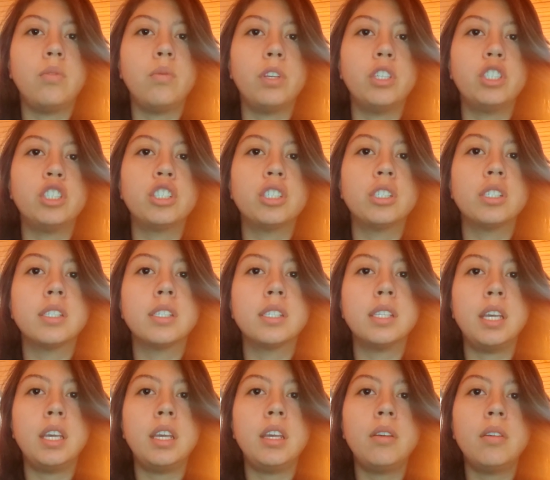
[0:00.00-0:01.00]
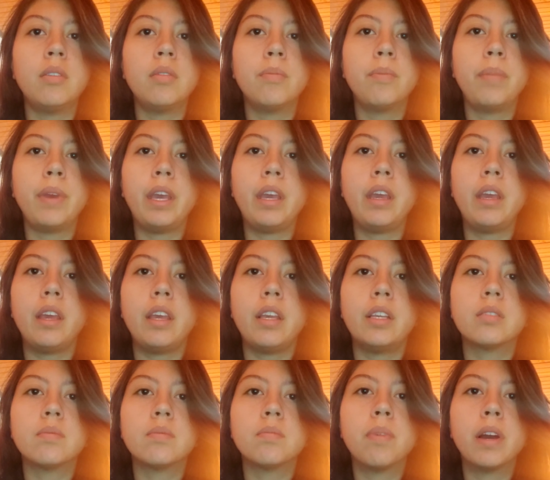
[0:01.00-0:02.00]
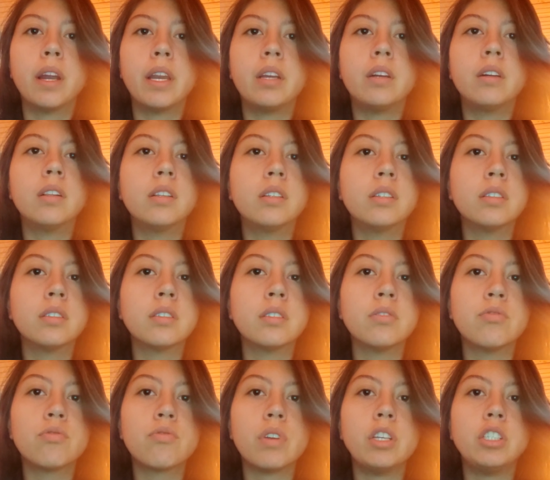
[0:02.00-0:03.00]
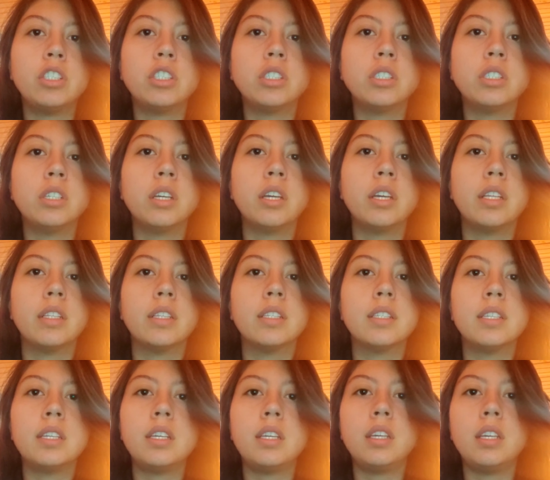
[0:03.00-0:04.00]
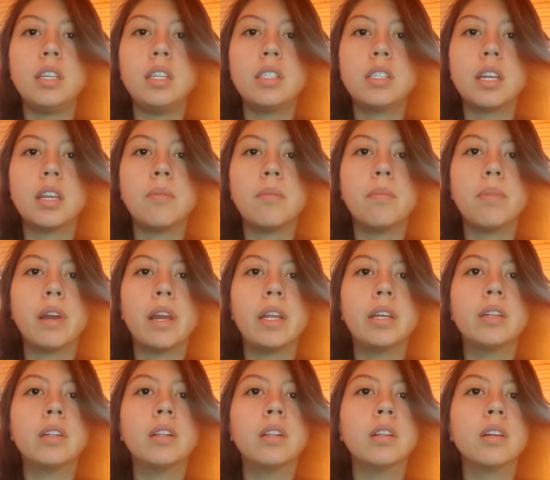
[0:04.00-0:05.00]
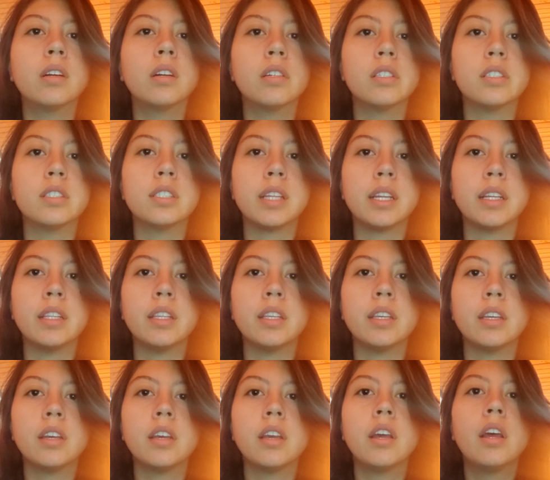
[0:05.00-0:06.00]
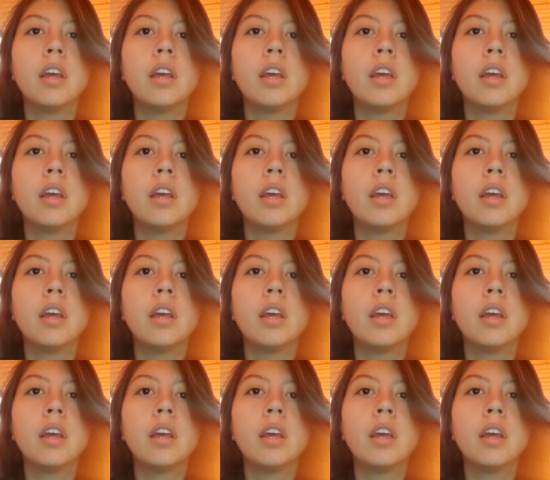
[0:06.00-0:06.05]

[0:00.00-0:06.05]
in which P is particle concentration and C is an empirical constant.